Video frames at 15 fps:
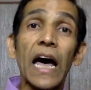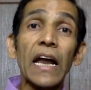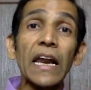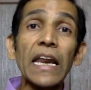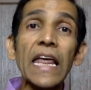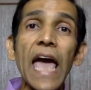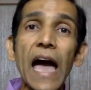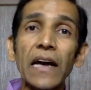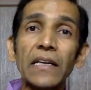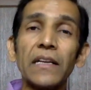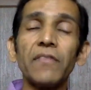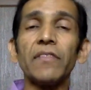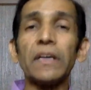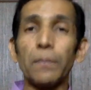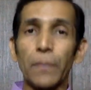
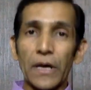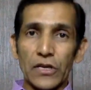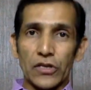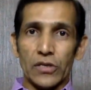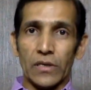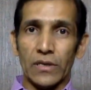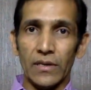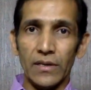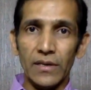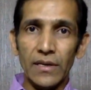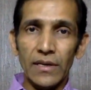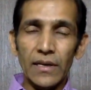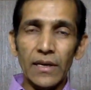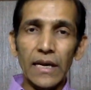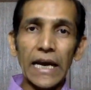reactive depression.
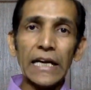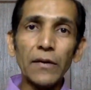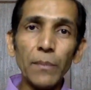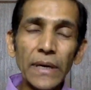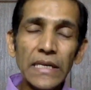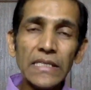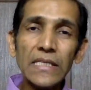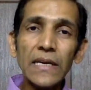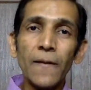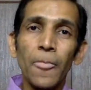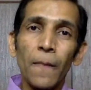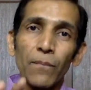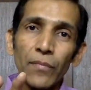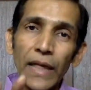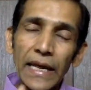It means
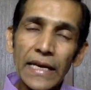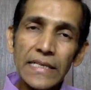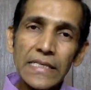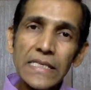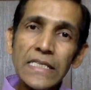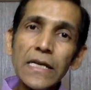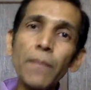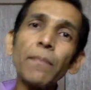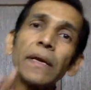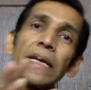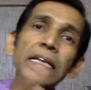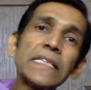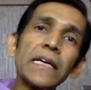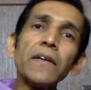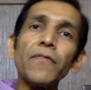there is some
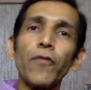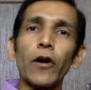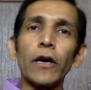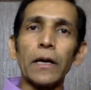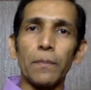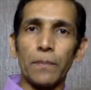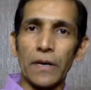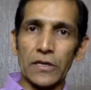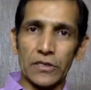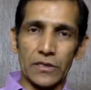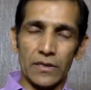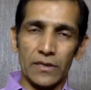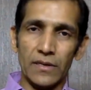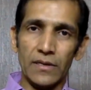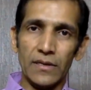reason for depression.
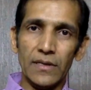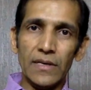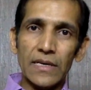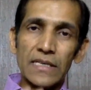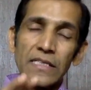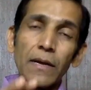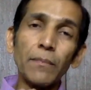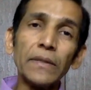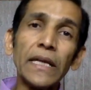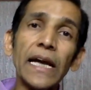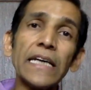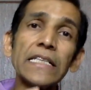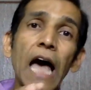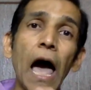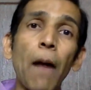Something
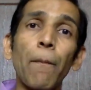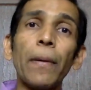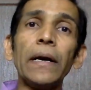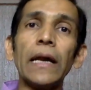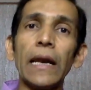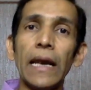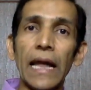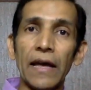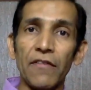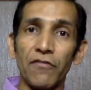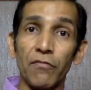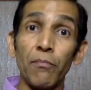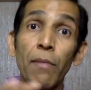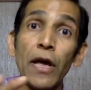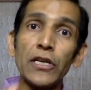has happened in
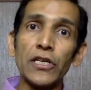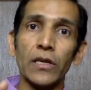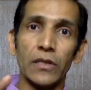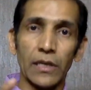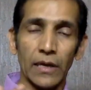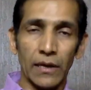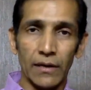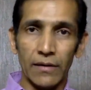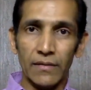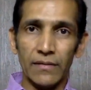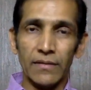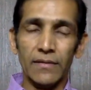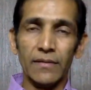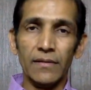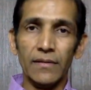life, major thing.
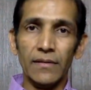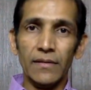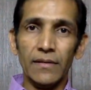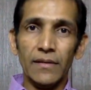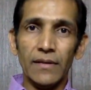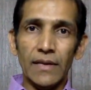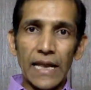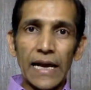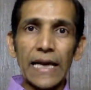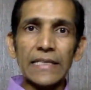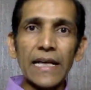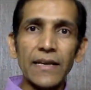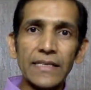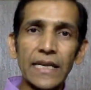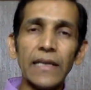Like as
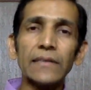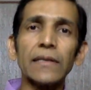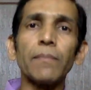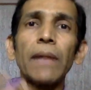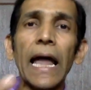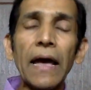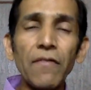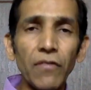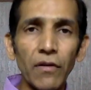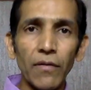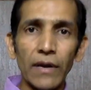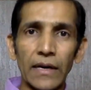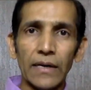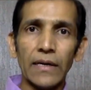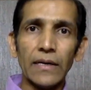I said, some life
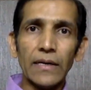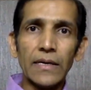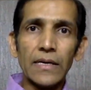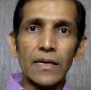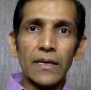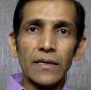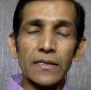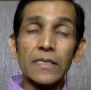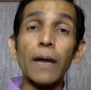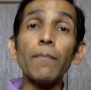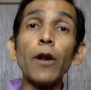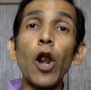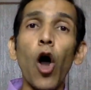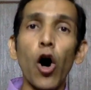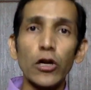event,
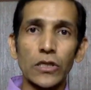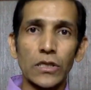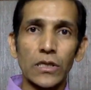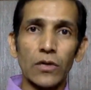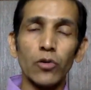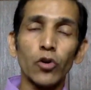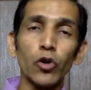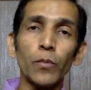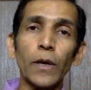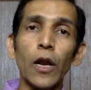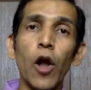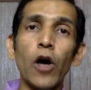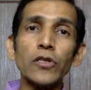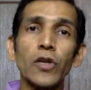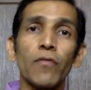some loss. It could be
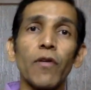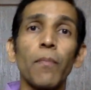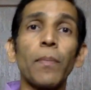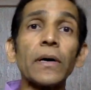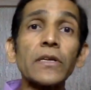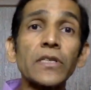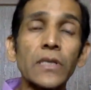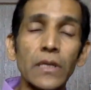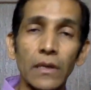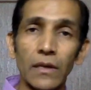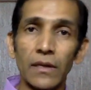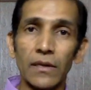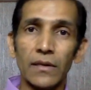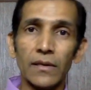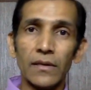loss of a person,
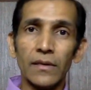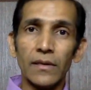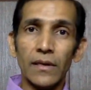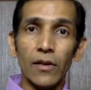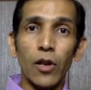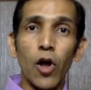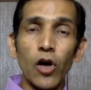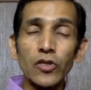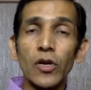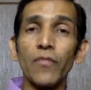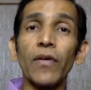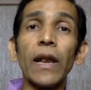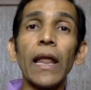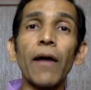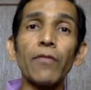loss of
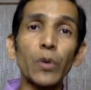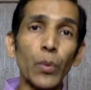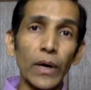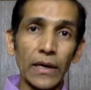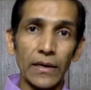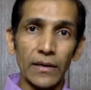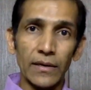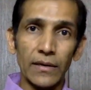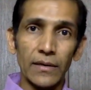a loved one,